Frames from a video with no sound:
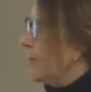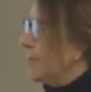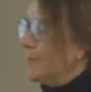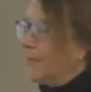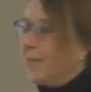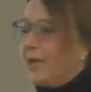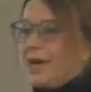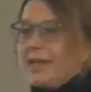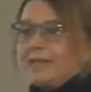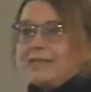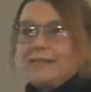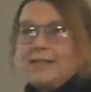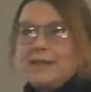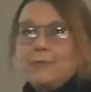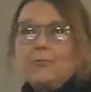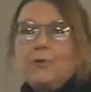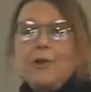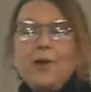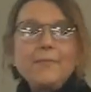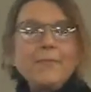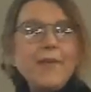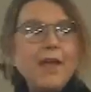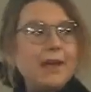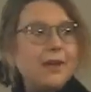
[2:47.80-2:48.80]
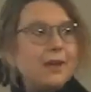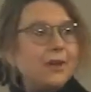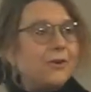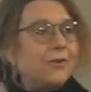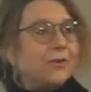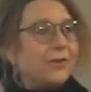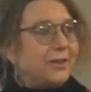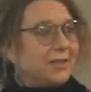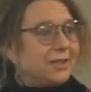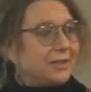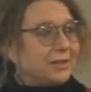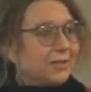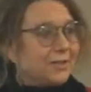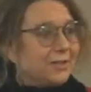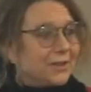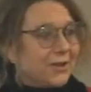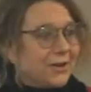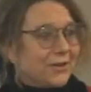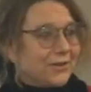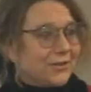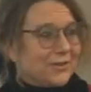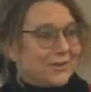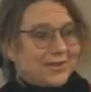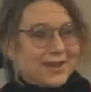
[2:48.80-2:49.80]
But I said, well, I'm not going until you
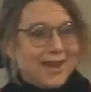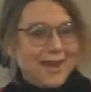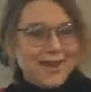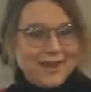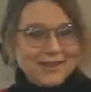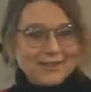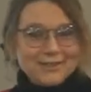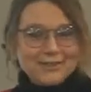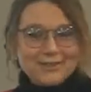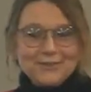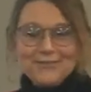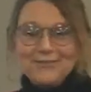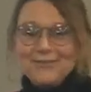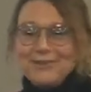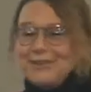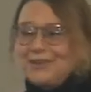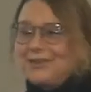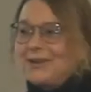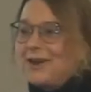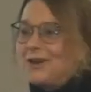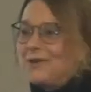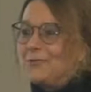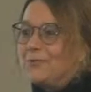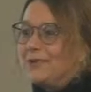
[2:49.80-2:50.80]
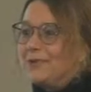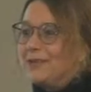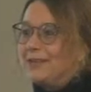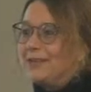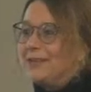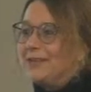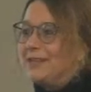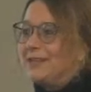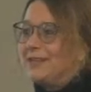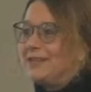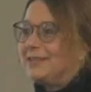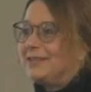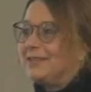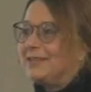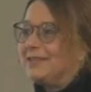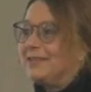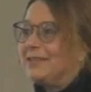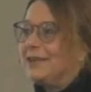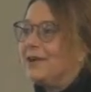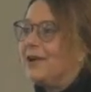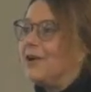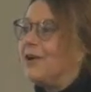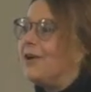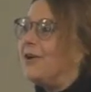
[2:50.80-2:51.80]
go to the doctor and figure out what it is. He
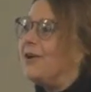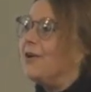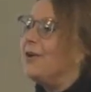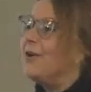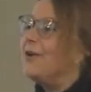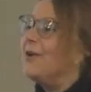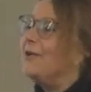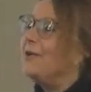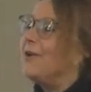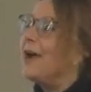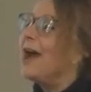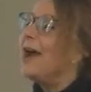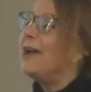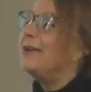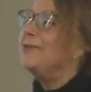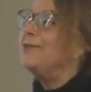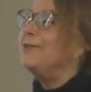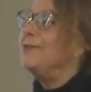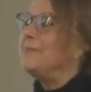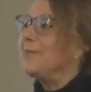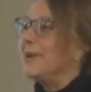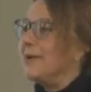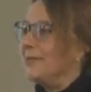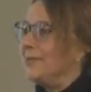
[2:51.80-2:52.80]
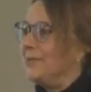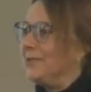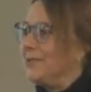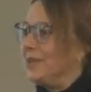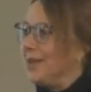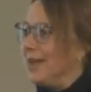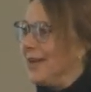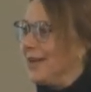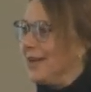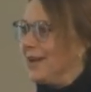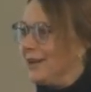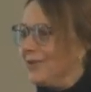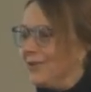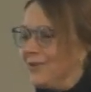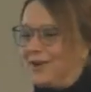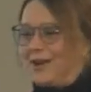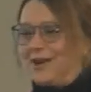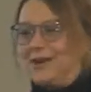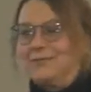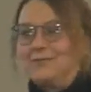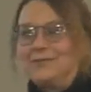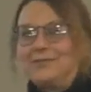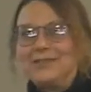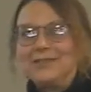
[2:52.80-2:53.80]
said, oh, I remember now.
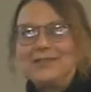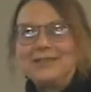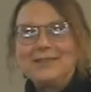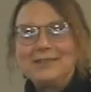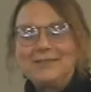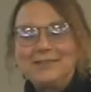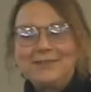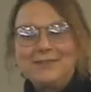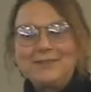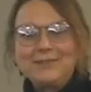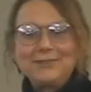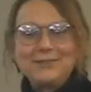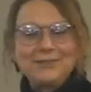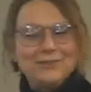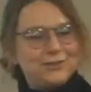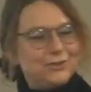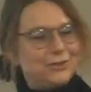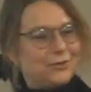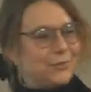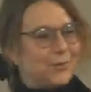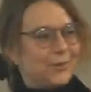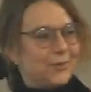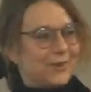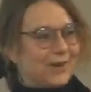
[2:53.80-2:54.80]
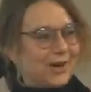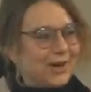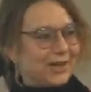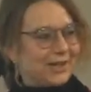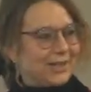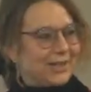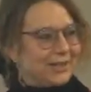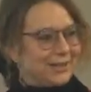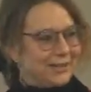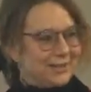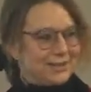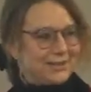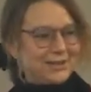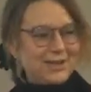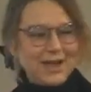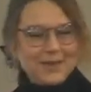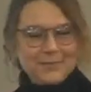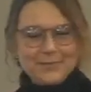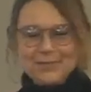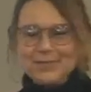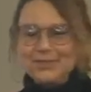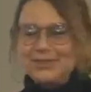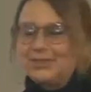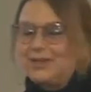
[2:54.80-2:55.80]
I was in the supermarket,
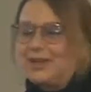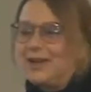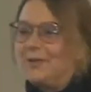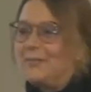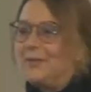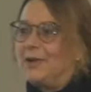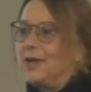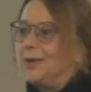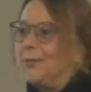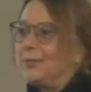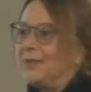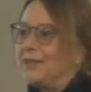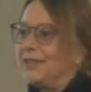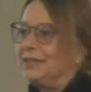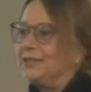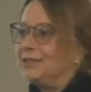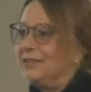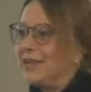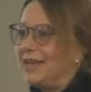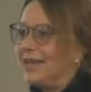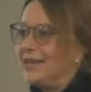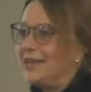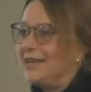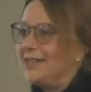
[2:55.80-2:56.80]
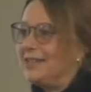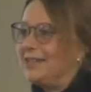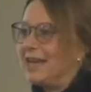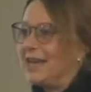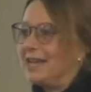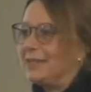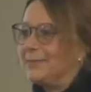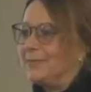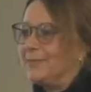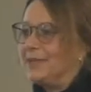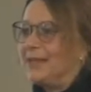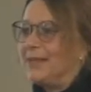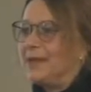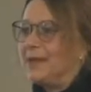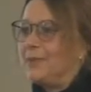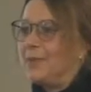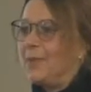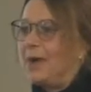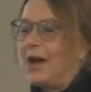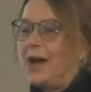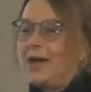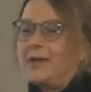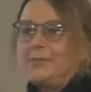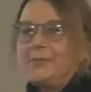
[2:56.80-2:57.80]
Stop and Shop, helping the lady. She asked me to get a
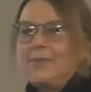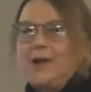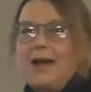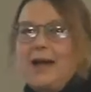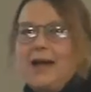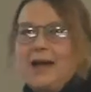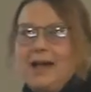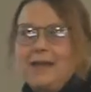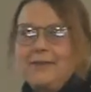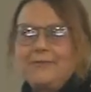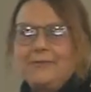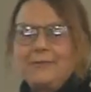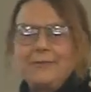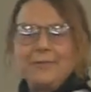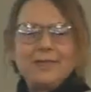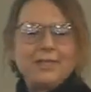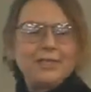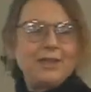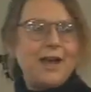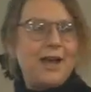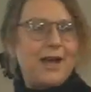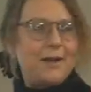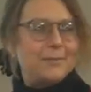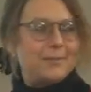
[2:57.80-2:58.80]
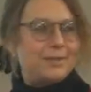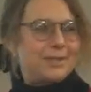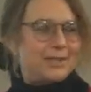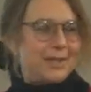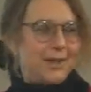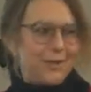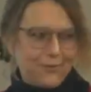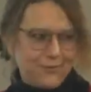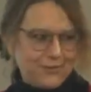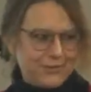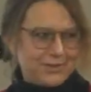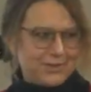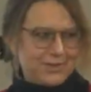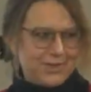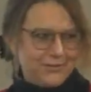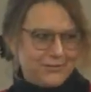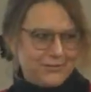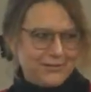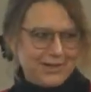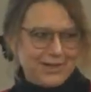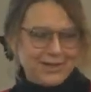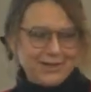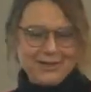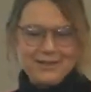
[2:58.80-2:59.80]
pot pie from a top shelf
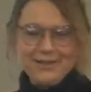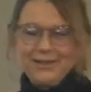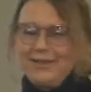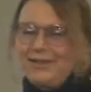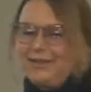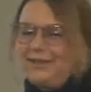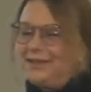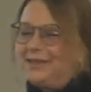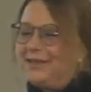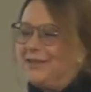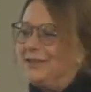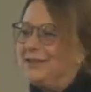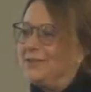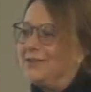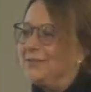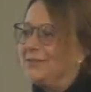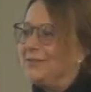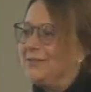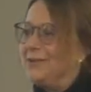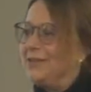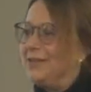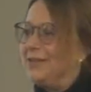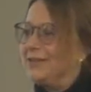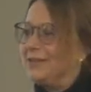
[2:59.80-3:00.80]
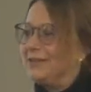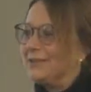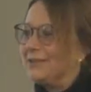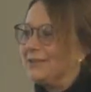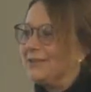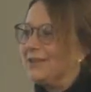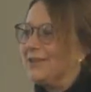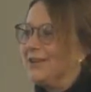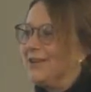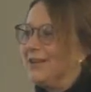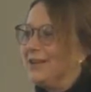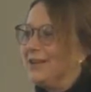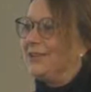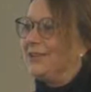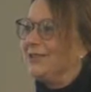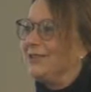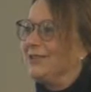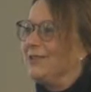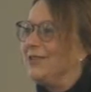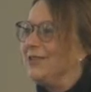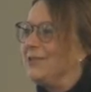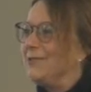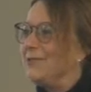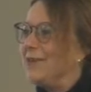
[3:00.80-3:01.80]
somewhere in the freezer.
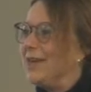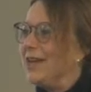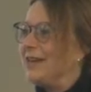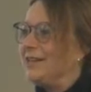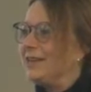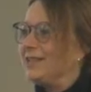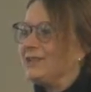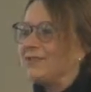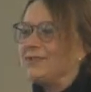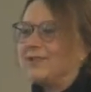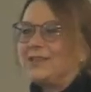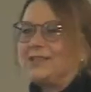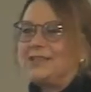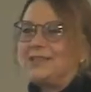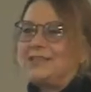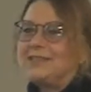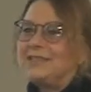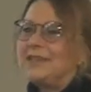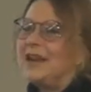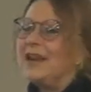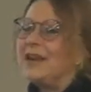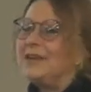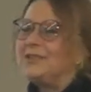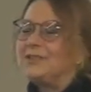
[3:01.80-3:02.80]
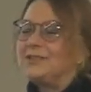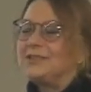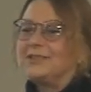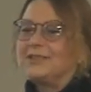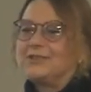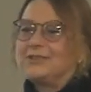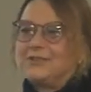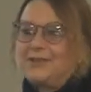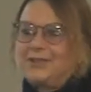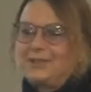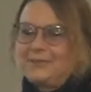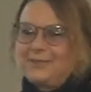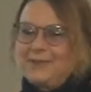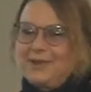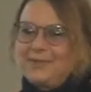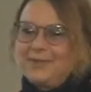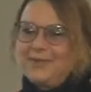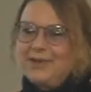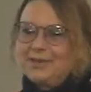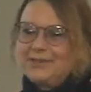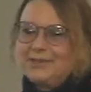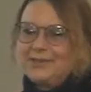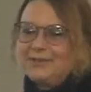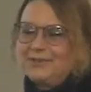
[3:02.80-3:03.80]
So he went and stretched. He said, I just stretched my
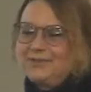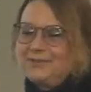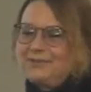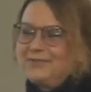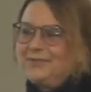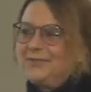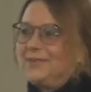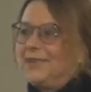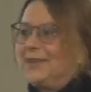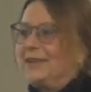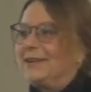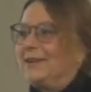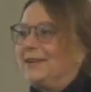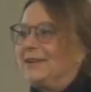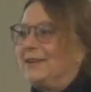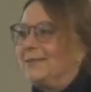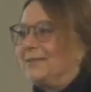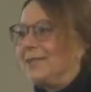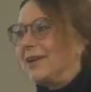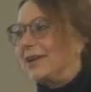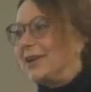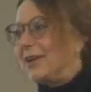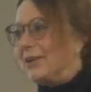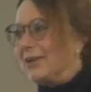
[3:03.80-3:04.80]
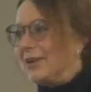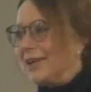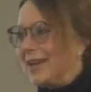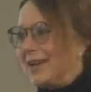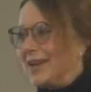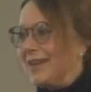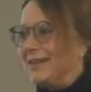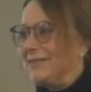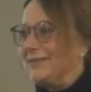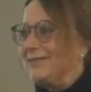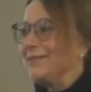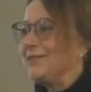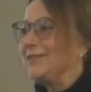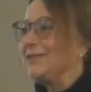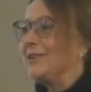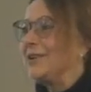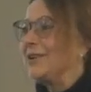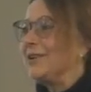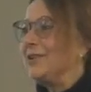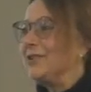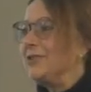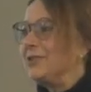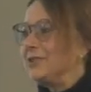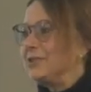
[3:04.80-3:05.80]
muscle. I'm like, okay. So I
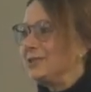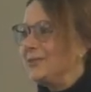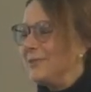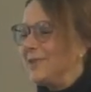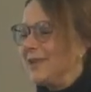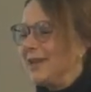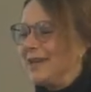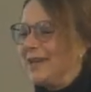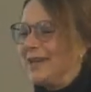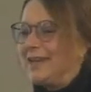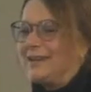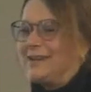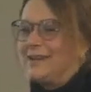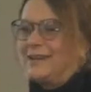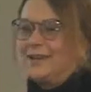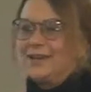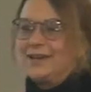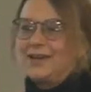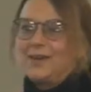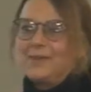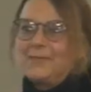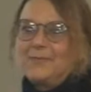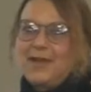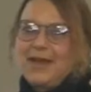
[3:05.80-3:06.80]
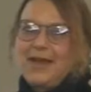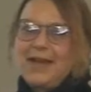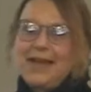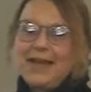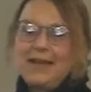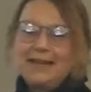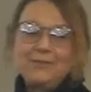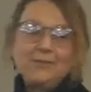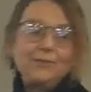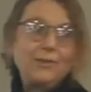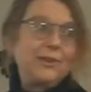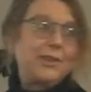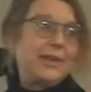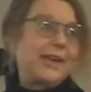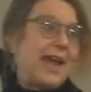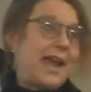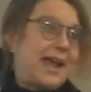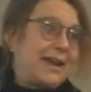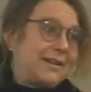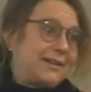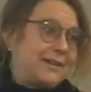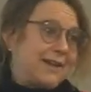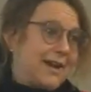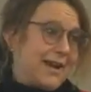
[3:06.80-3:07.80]
go to Spain. I come back. Well, it
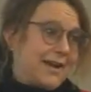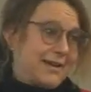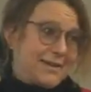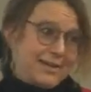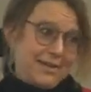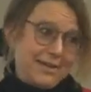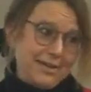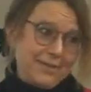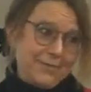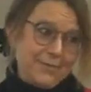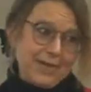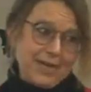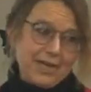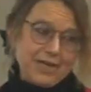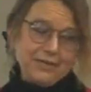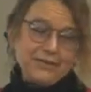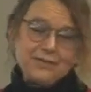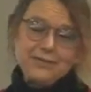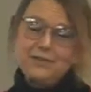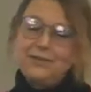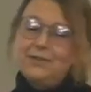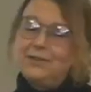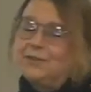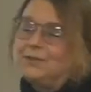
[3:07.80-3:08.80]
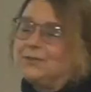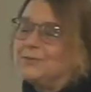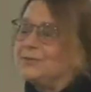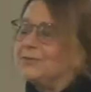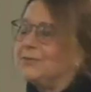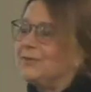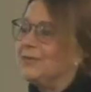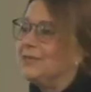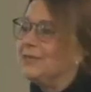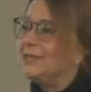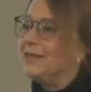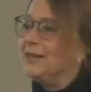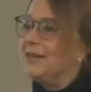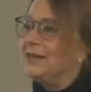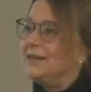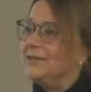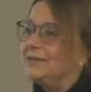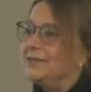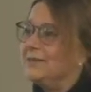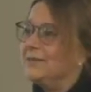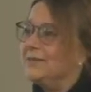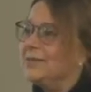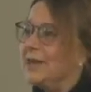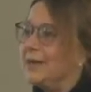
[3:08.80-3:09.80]
hadn't gotten any better. So this was towards the end of
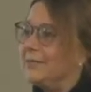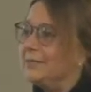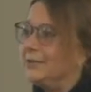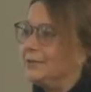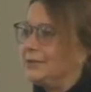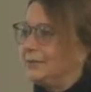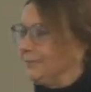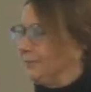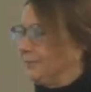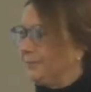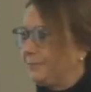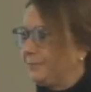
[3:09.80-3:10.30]
September.